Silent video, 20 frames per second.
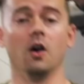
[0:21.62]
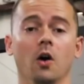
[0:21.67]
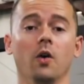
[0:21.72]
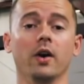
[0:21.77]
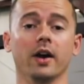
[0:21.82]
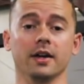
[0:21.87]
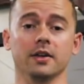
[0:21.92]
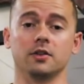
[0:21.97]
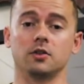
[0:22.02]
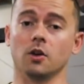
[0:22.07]

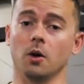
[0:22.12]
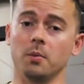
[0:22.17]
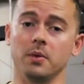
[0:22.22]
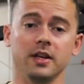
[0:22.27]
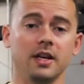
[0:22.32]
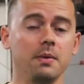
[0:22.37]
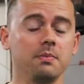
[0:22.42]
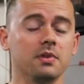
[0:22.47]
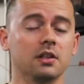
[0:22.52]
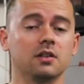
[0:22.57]
Okay, so I'm going
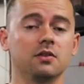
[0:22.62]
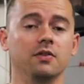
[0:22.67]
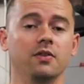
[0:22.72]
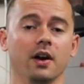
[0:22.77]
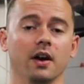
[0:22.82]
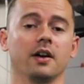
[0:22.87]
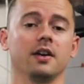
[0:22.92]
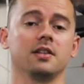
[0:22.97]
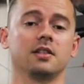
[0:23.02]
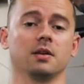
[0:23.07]
to keep this
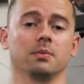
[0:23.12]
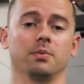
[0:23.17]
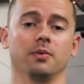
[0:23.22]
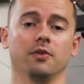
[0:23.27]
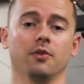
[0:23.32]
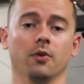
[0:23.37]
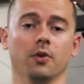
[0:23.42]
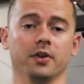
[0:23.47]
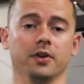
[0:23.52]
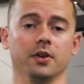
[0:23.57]
very simple
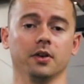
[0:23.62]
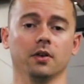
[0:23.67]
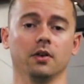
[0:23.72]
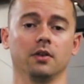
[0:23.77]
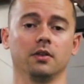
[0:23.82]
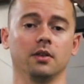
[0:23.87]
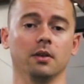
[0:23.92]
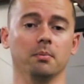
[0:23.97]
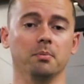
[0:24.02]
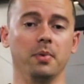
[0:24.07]
for you.
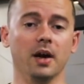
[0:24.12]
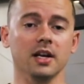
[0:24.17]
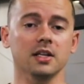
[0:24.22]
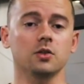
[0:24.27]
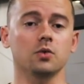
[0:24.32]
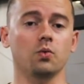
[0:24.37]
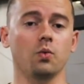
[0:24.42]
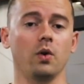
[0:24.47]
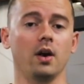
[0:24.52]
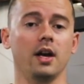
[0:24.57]
The
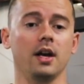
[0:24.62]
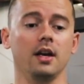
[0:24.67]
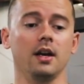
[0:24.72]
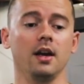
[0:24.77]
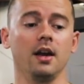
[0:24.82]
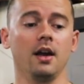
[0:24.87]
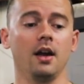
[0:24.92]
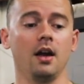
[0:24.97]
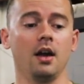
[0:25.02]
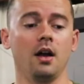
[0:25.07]
best way
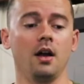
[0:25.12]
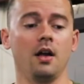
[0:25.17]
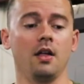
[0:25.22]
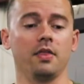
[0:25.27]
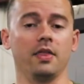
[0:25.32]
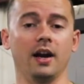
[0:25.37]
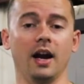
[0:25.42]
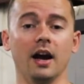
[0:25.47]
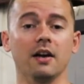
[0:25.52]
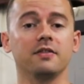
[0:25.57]

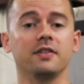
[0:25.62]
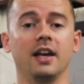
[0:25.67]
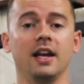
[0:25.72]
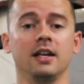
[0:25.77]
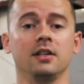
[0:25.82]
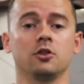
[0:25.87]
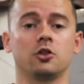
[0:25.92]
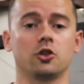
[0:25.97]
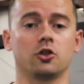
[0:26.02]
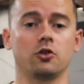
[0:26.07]
that I've
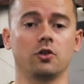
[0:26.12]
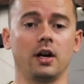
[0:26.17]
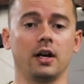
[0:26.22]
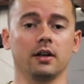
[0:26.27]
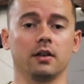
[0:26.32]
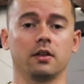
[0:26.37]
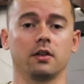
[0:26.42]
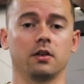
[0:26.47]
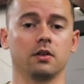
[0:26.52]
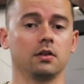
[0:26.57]
gained
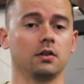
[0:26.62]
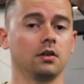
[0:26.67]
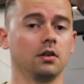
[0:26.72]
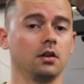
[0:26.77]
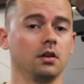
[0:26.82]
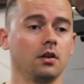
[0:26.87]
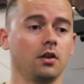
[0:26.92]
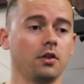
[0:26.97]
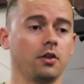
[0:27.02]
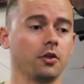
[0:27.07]
strength
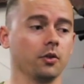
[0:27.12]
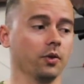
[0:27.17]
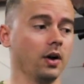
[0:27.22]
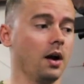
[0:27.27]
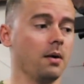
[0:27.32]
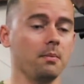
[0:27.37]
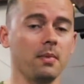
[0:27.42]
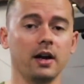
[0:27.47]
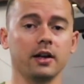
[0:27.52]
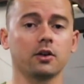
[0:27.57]

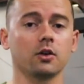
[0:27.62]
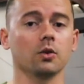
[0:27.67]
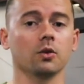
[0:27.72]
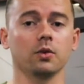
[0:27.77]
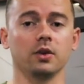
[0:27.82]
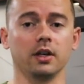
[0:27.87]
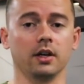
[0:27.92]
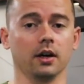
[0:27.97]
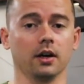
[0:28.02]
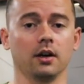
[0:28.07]
throughout my
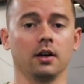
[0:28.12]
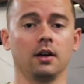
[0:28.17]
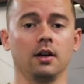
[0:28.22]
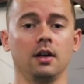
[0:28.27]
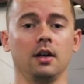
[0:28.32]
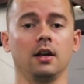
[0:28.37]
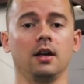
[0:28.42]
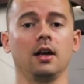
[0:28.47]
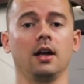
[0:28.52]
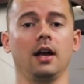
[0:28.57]
career
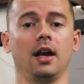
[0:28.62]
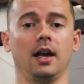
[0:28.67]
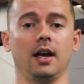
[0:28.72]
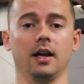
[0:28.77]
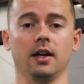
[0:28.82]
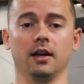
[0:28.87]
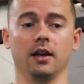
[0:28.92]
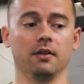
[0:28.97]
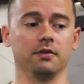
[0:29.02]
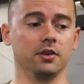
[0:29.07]

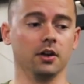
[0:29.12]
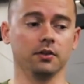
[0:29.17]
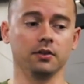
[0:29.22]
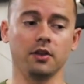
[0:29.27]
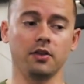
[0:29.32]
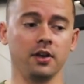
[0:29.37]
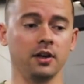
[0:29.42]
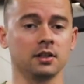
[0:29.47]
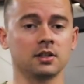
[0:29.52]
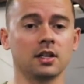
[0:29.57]
and have done
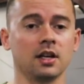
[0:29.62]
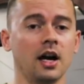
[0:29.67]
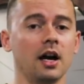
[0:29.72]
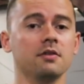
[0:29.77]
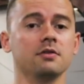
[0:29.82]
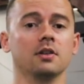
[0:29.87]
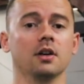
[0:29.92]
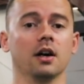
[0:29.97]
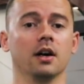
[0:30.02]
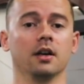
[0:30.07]
the things that
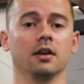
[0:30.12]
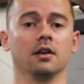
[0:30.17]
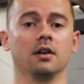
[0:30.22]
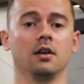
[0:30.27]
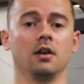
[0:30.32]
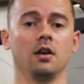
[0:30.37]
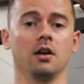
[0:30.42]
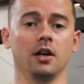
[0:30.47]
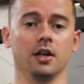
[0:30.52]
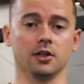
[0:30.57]
I've done
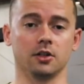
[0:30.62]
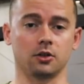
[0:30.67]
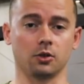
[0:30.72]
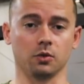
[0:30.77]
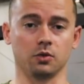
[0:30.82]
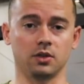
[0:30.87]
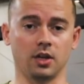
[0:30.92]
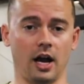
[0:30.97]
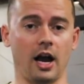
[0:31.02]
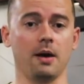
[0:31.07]
is
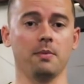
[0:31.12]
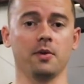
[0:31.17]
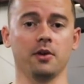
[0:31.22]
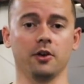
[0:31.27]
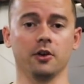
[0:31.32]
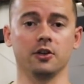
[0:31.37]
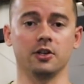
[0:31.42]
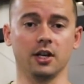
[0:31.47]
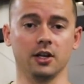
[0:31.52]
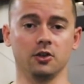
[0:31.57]
through time
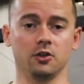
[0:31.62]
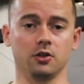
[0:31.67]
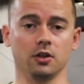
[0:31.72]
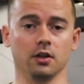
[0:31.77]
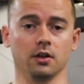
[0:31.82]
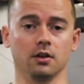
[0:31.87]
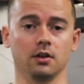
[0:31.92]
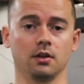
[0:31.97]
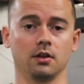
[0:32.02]
under tension.